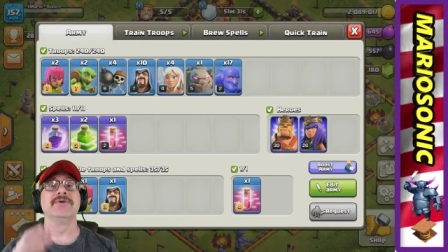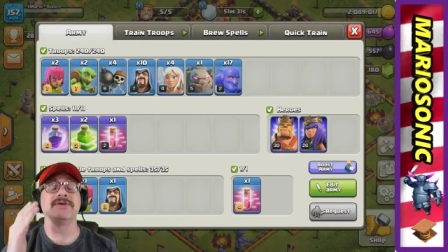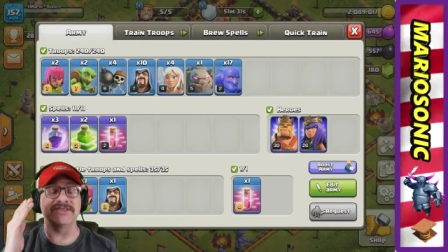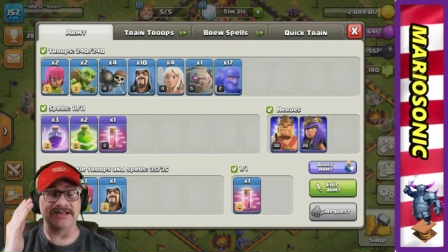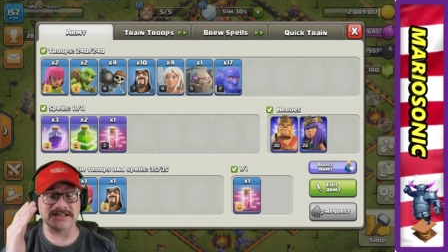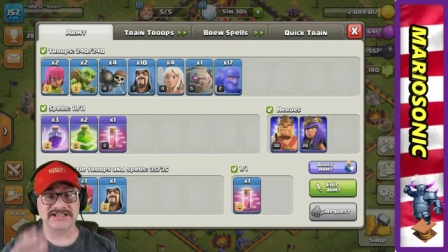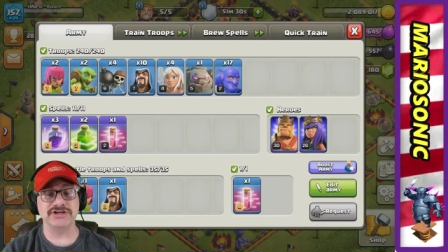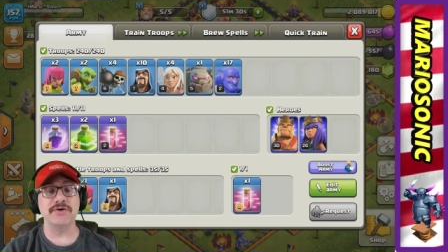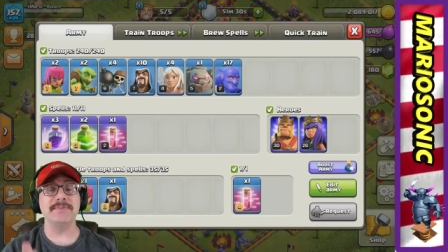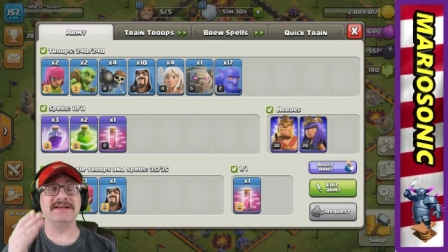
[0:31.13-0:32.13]
with this
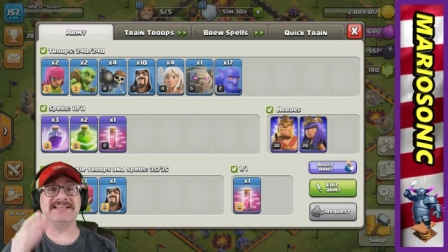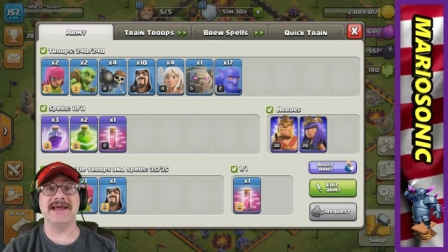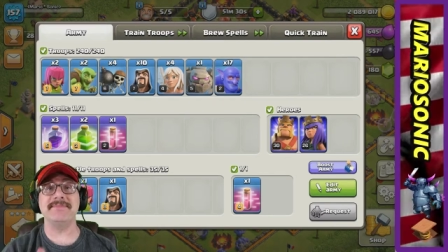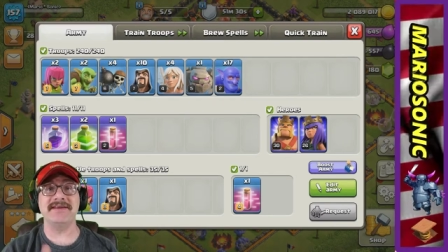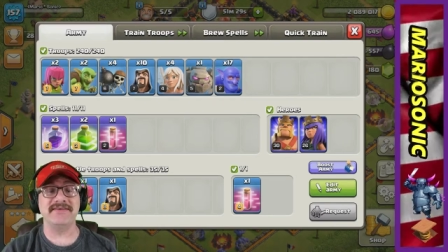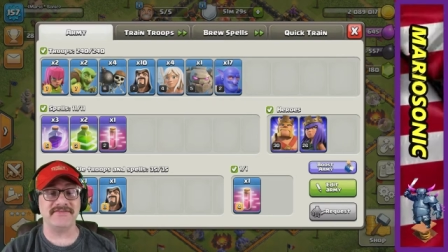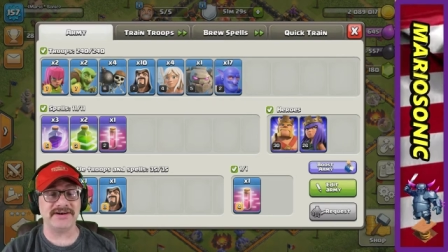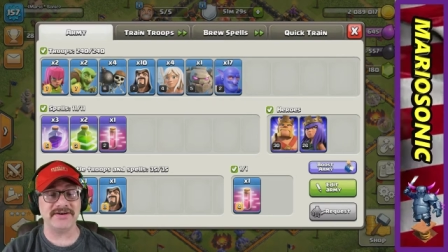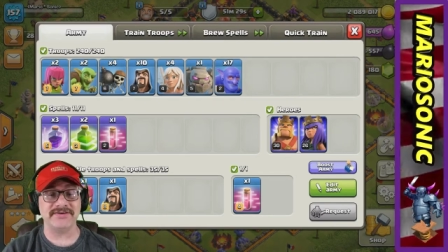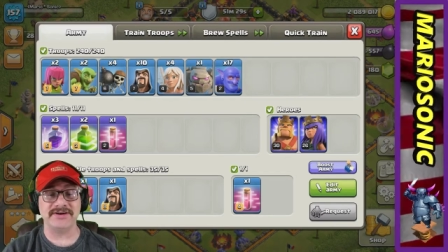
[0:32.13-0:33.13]
stupid 10 minute
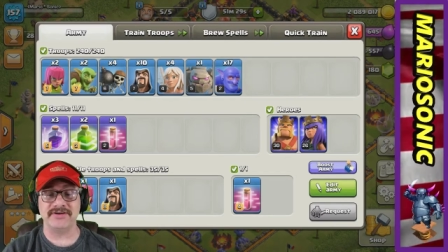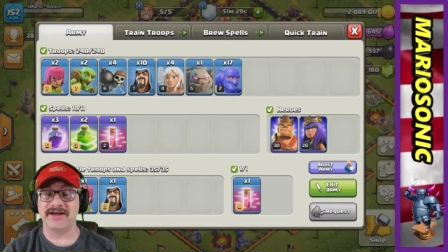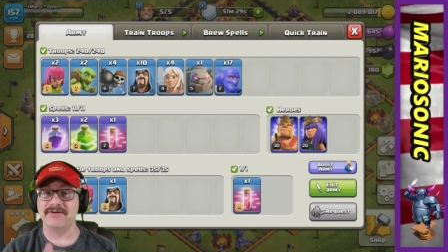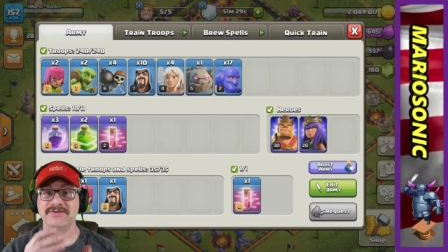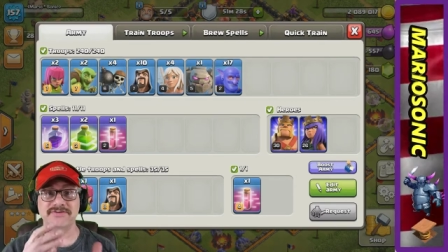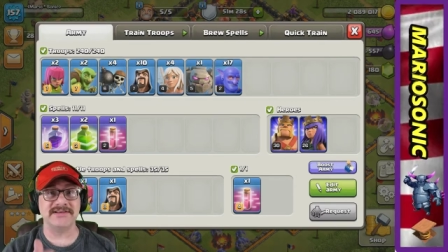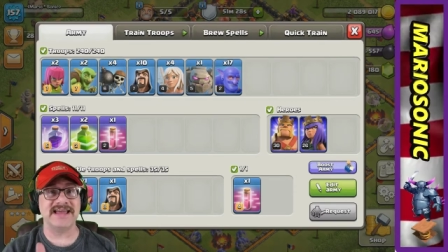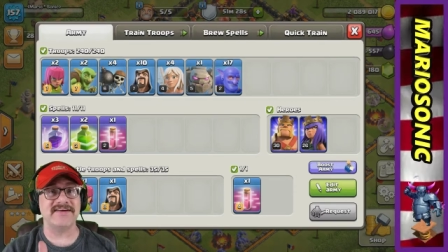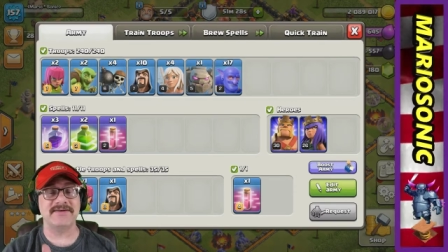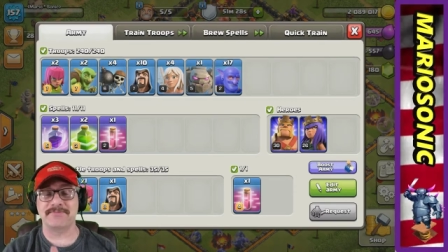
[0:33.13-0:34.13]
video deal. I was really
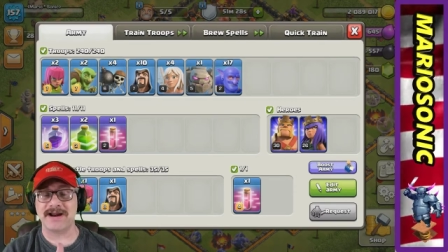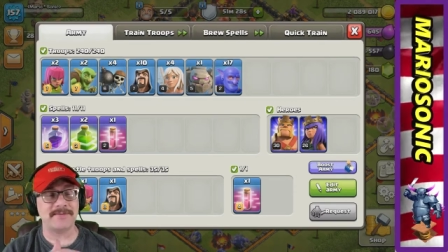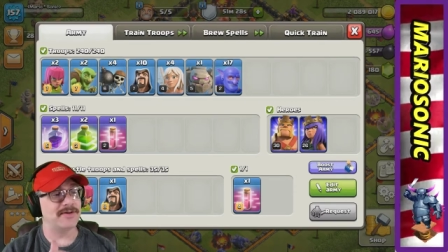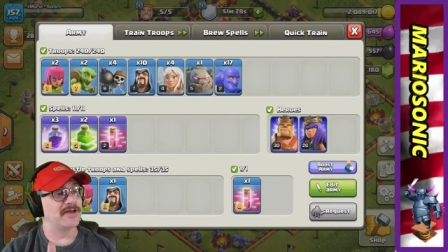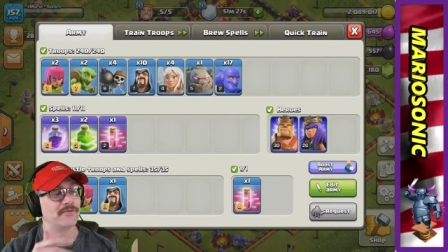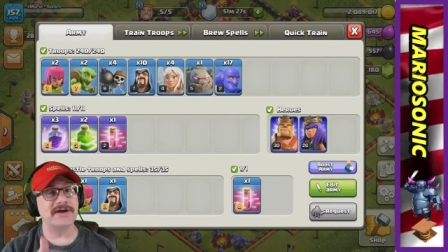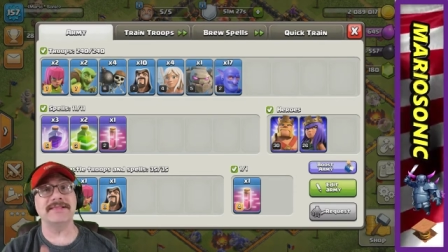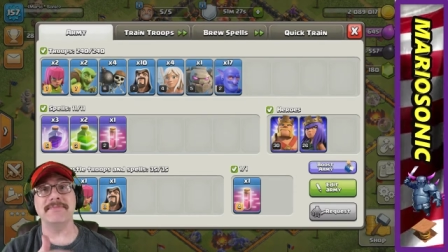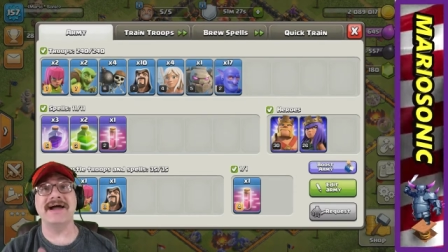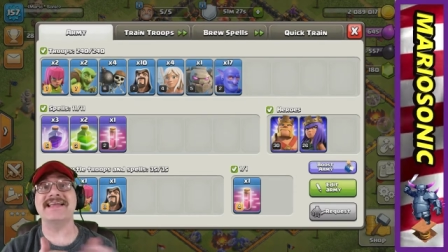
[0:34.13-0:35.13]
having a problem
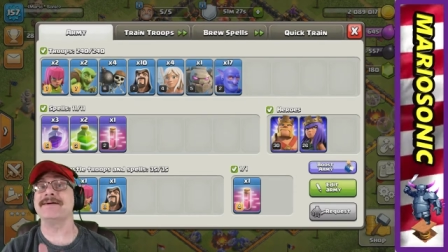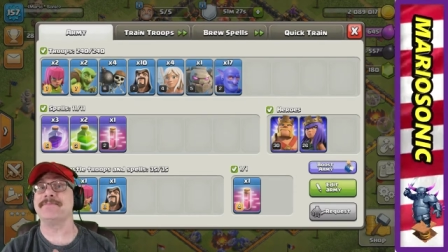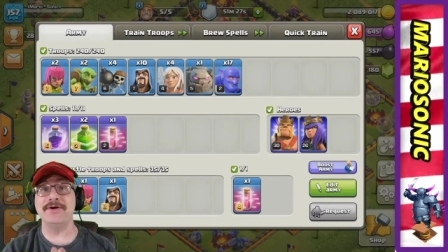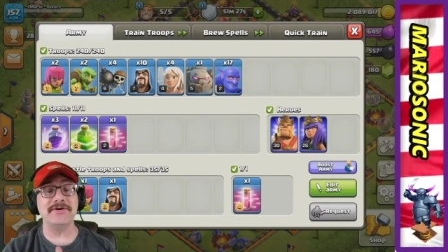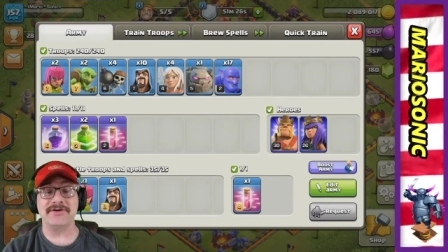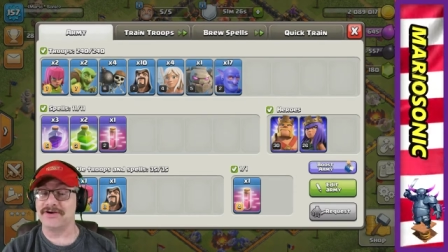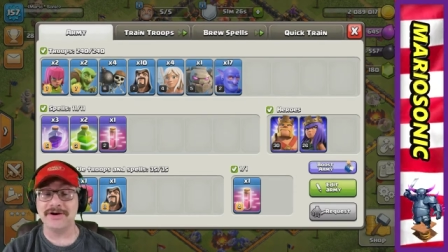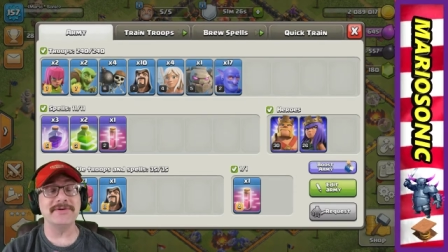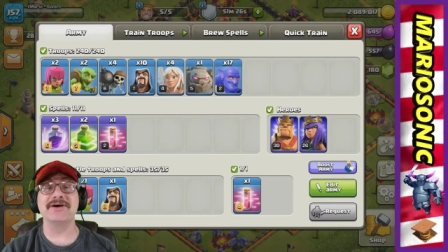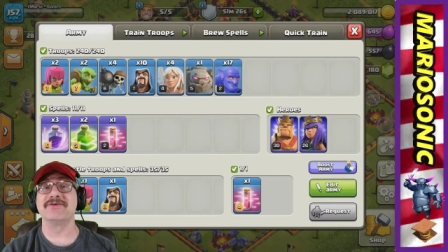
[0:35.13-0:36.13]
with my computer.
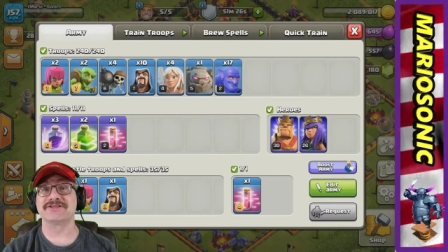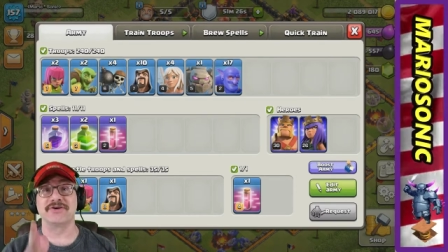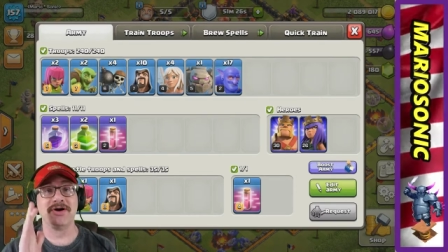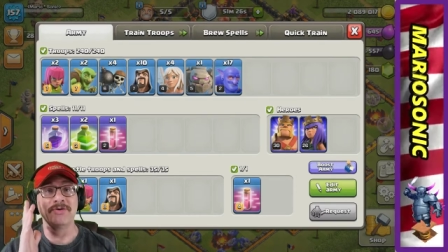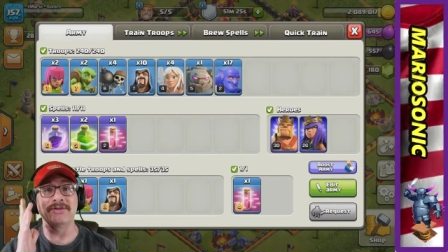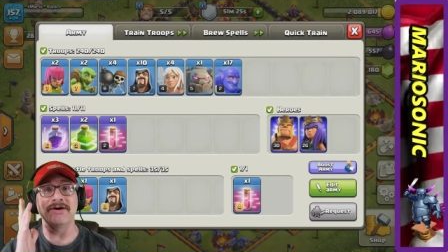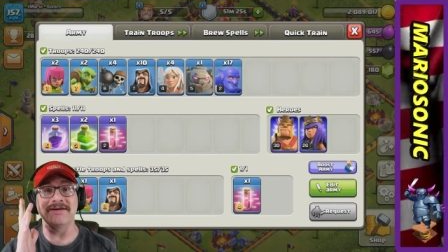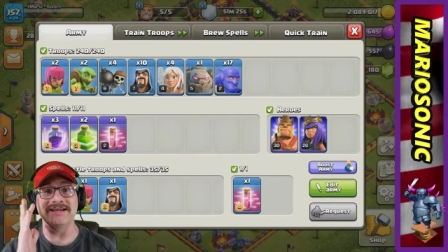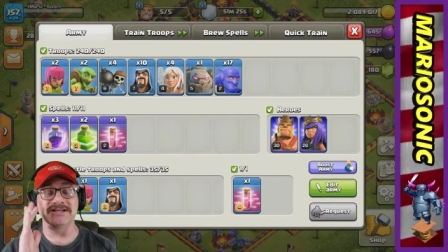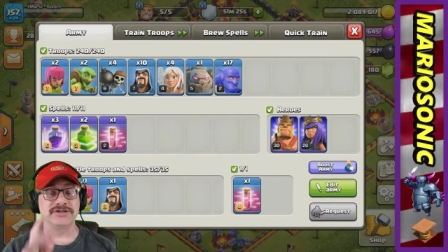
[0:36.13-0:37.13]
Here we go. So
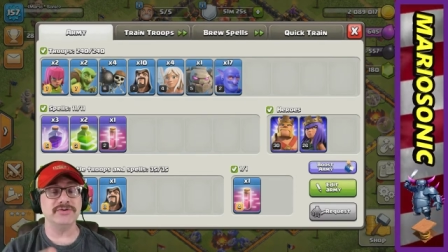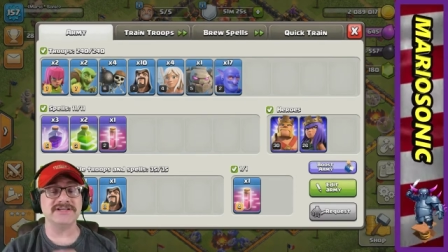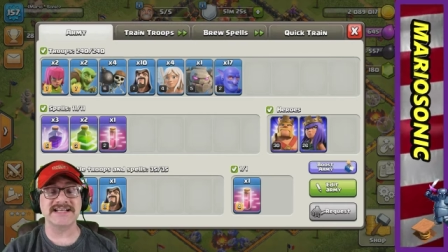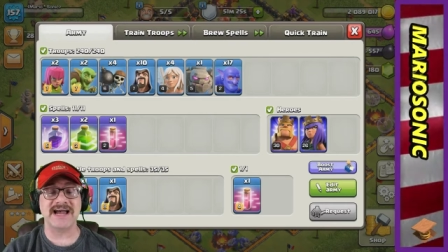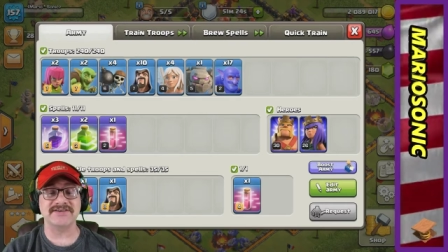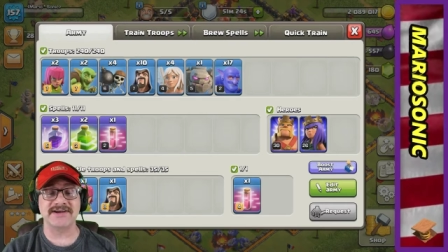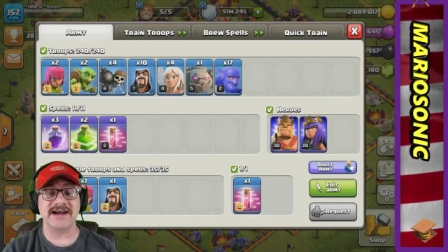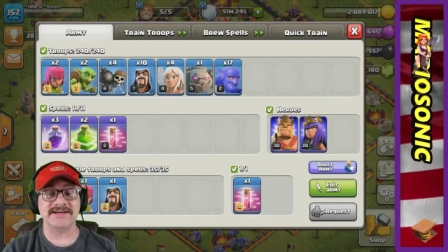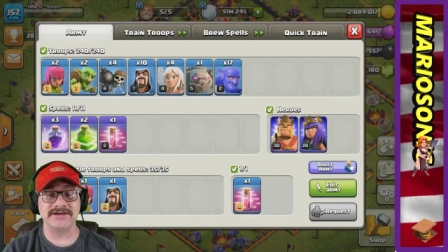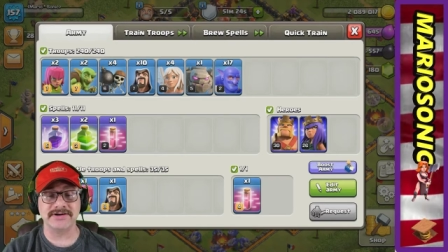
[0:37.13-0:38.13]
without getting too
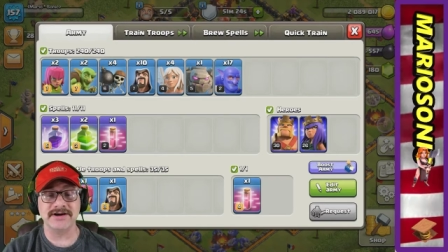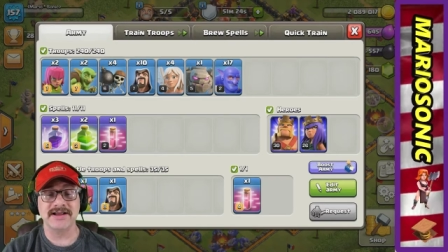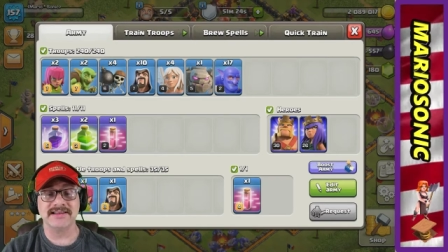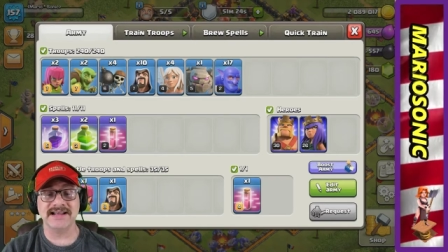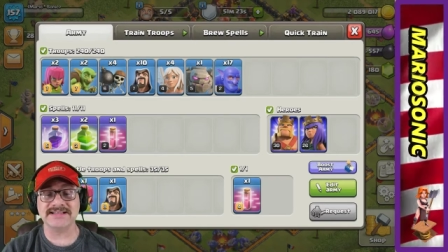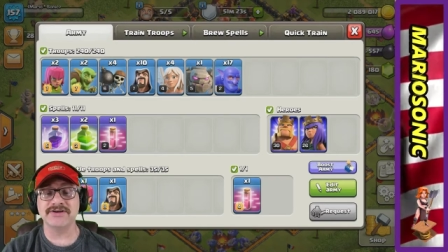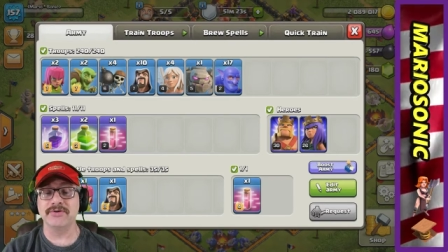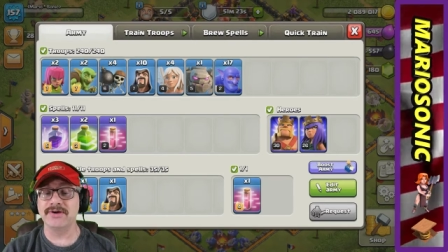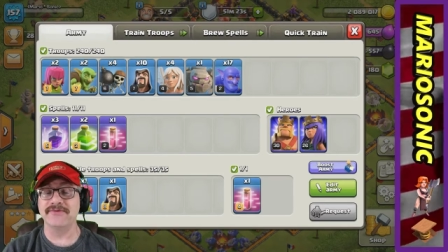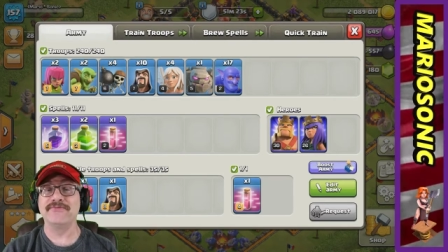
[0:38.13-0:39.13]
sidetracked here, let's
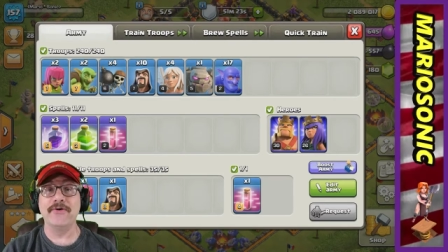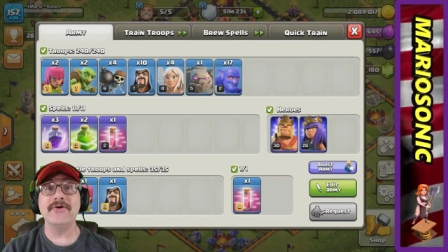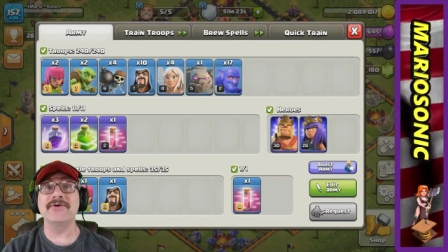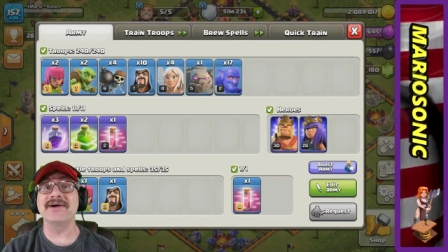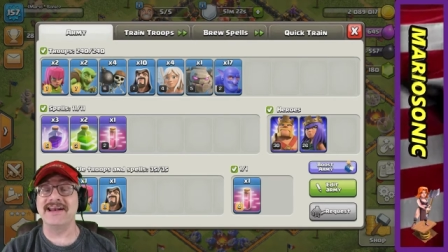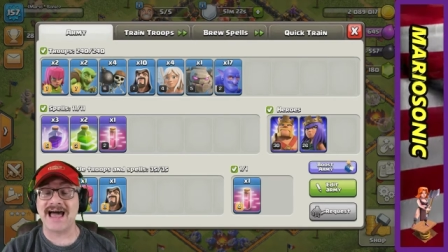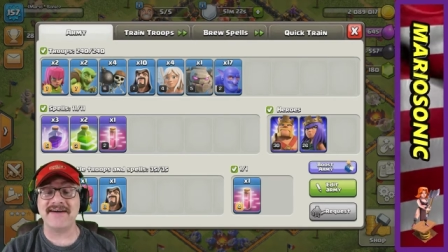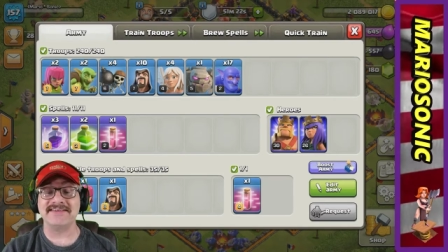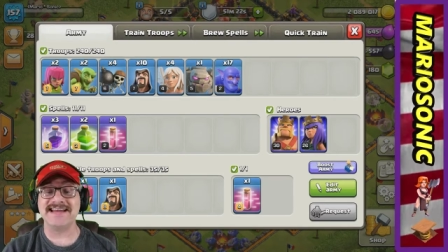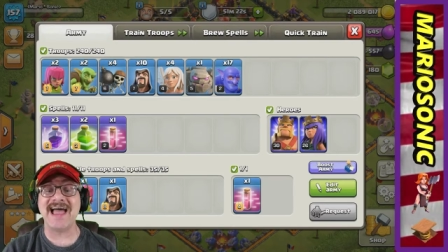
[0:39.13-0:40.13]
go in for a
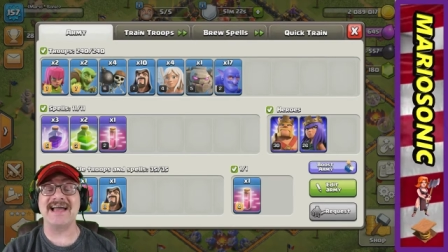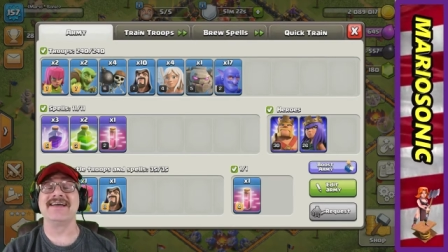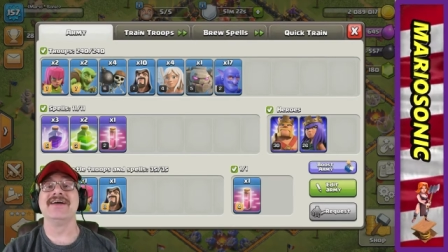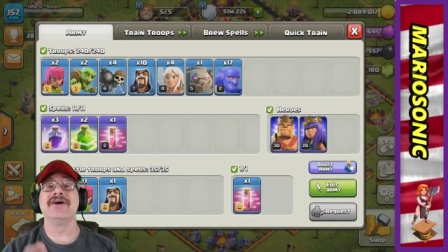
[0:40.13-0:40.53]
live attack